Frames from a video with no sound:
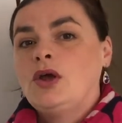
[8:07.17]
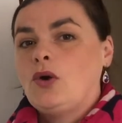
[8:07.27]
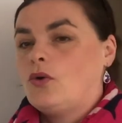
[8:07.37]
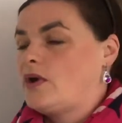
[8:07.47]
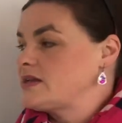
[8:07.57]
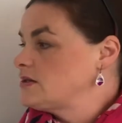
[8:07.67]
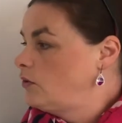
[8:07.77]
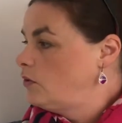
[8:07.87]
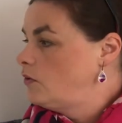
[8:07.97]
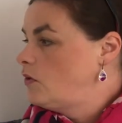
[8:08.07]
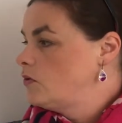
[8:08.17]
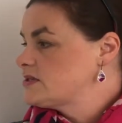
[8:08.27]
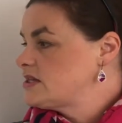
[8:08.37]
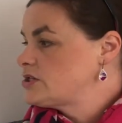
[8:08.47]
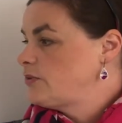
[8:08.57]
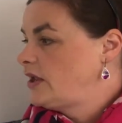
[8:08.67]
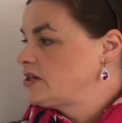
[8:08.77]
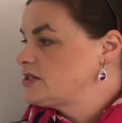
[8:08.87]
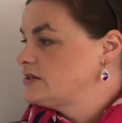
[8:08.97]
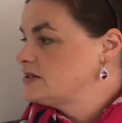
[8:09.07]
or
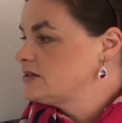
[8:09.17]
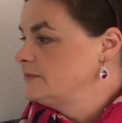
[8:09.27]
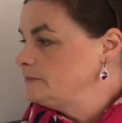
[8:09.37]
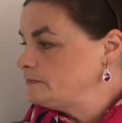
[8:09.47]
situations.